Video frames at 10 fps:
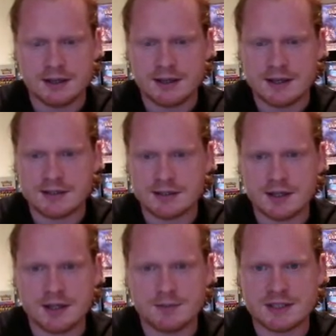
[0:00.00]
lesser
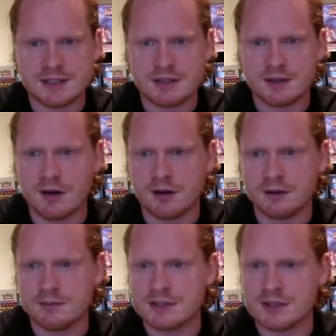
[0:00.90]
obsidian
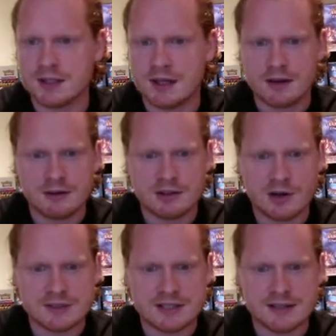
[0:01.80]
golems.
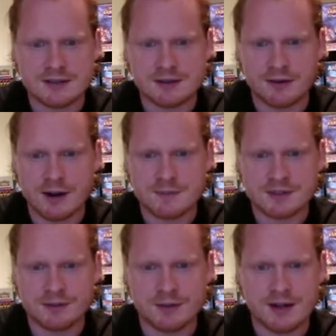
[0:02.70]
Those things are
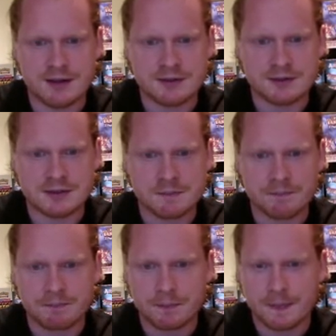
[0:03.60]
absolutely nails.
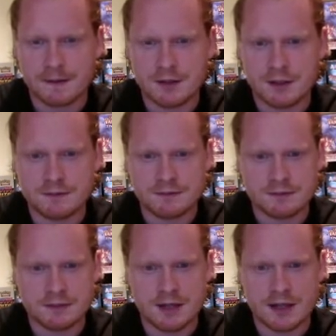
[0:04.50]
Nerve
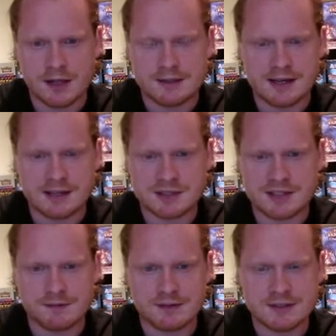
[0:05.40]
dash
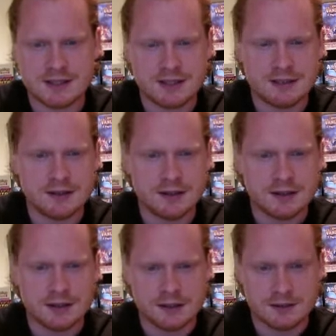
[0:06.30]
17,
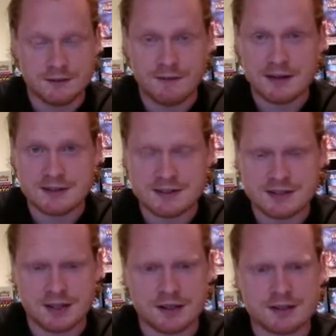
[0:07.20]
defense
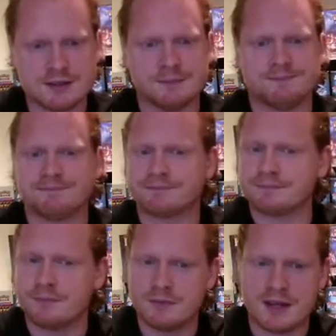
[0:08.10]
6.
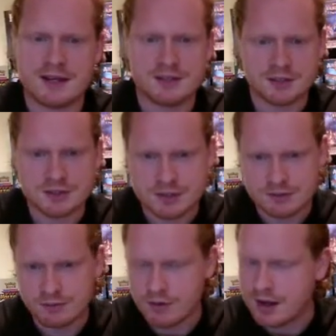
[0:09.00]
They just
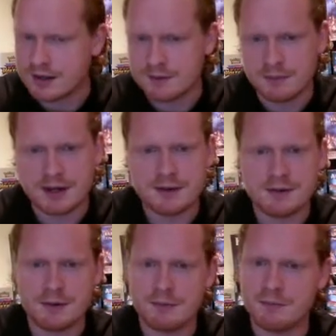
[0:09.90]
my
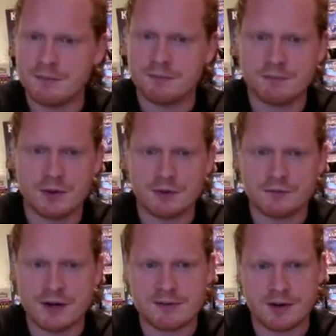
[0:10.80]
good
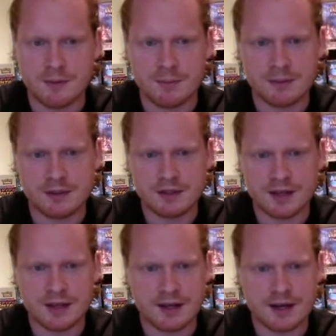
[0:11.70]
friend Rob
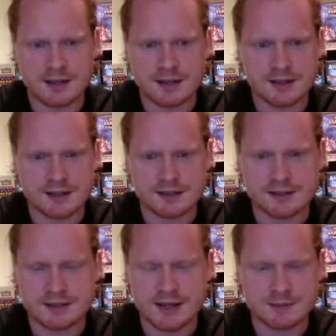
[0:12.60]

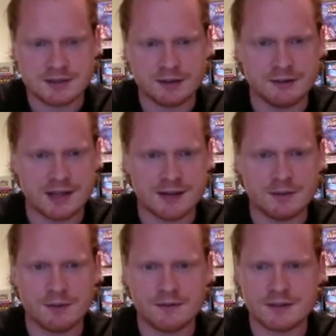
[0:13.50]
is an absolute
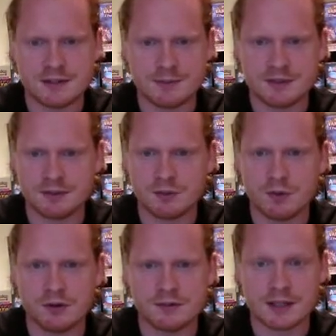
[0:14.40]
demon with his Abyssal
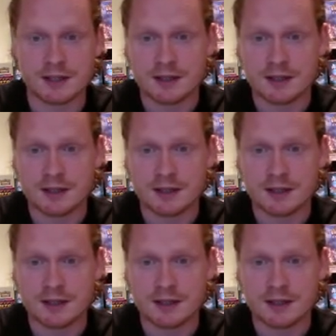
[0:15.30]
Dwarves,